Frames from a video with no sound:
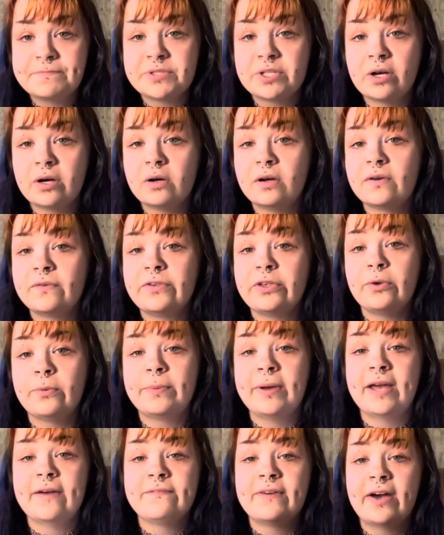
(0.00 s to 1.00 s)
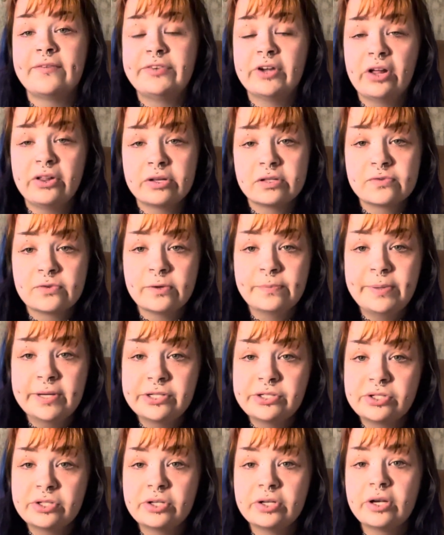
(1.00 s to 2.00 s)
So if you pay $5 for a
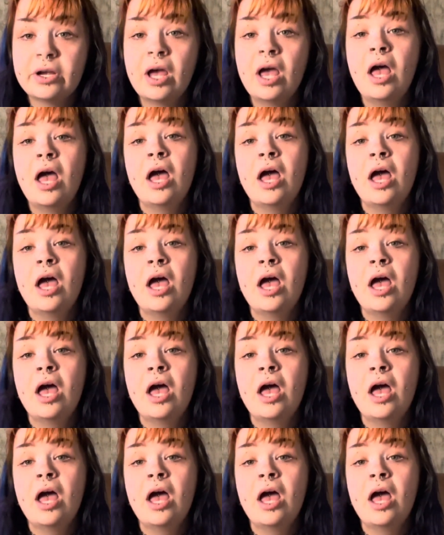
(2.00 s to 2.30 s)
picture,